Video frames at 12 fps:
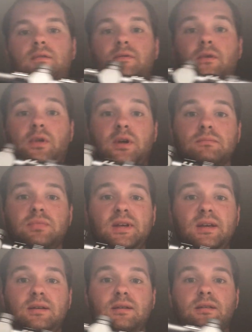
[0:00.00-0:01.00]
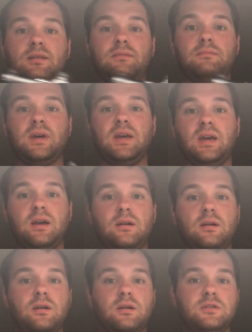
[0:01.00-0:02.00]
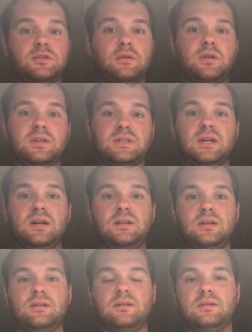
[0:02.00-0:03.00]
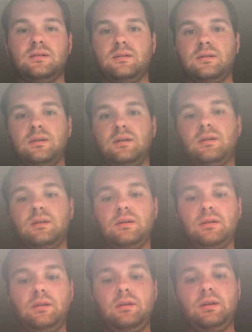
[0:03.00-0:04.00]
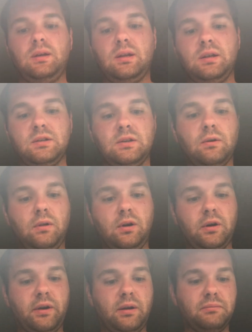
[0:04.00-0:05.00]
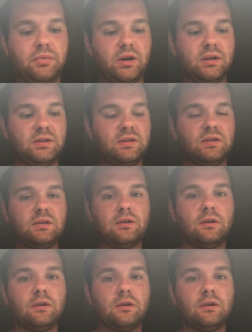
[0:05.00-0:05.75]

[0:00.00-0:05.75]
fully complete my AR, so it is done. It is no longer in parts.